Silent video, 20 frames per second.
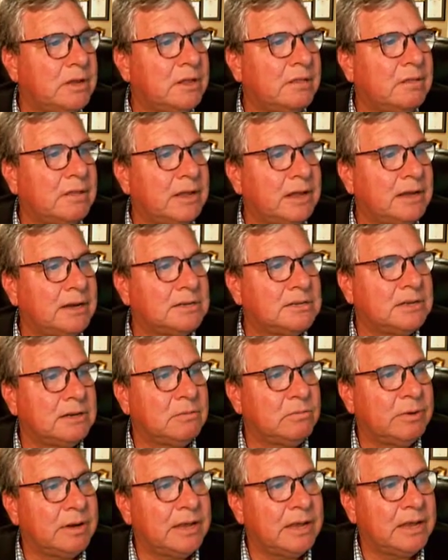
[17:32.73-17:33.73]
things
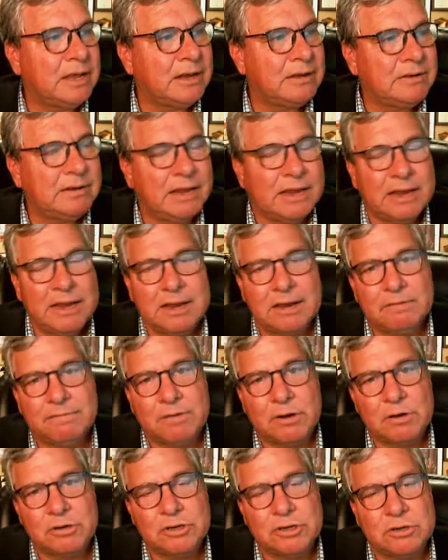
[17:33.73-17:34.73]
and we get a
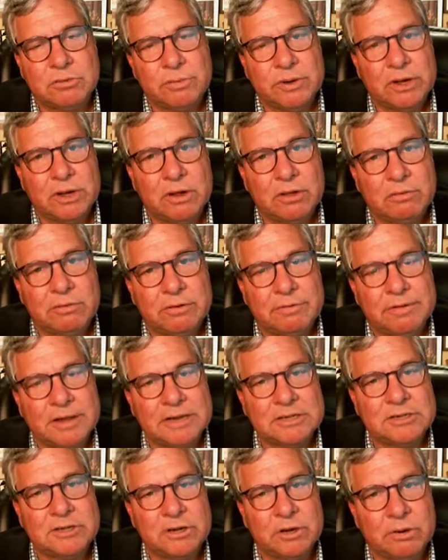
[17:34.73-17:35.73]
function we call the
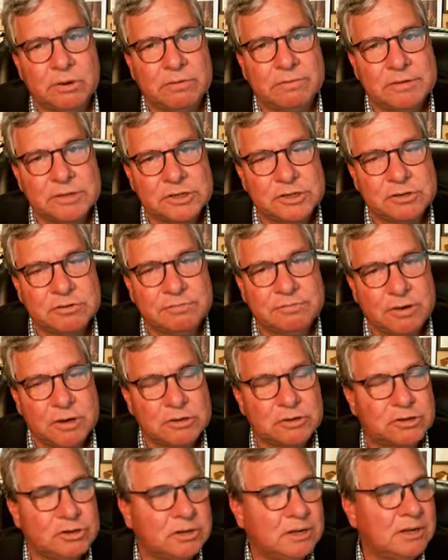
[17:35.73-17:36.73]
reflection coefficient
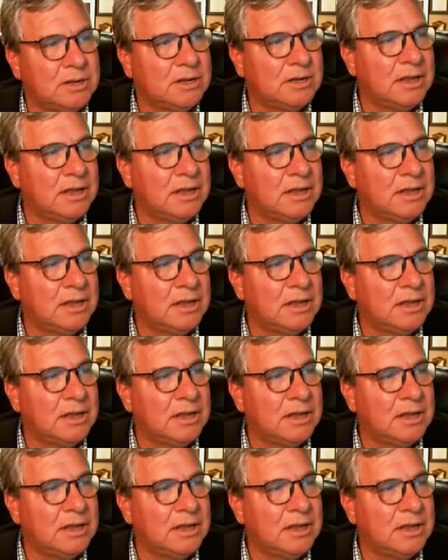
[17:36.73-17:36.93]
function.